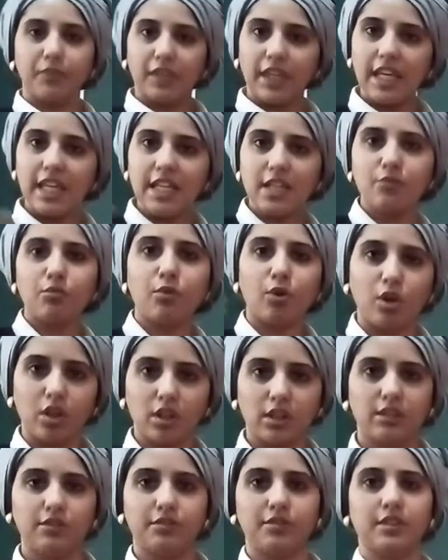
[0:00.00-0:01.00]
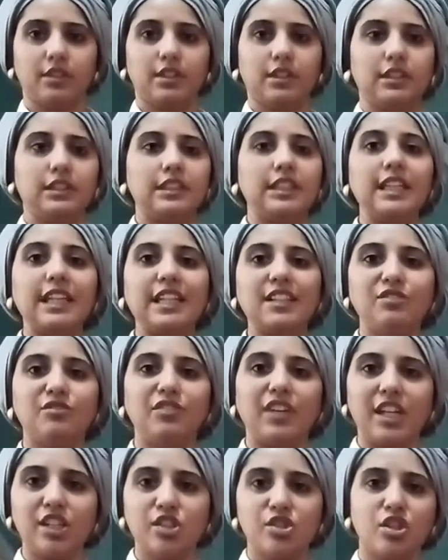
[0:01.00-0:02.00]
involve the
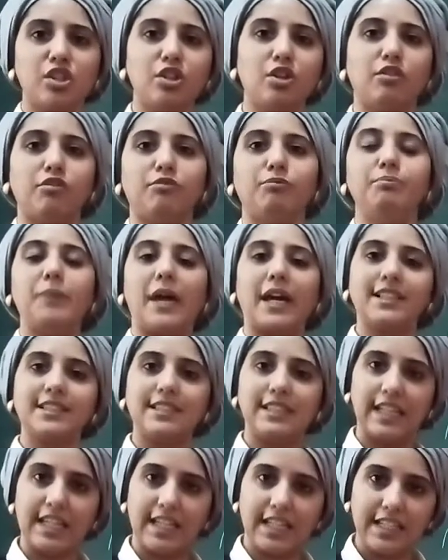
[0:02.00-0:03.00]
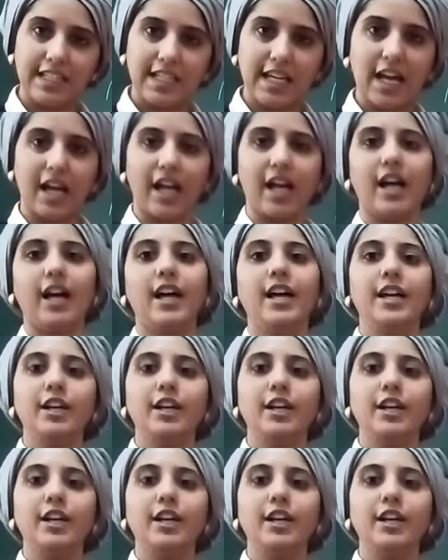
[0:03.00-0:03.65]
invasion of bacteria,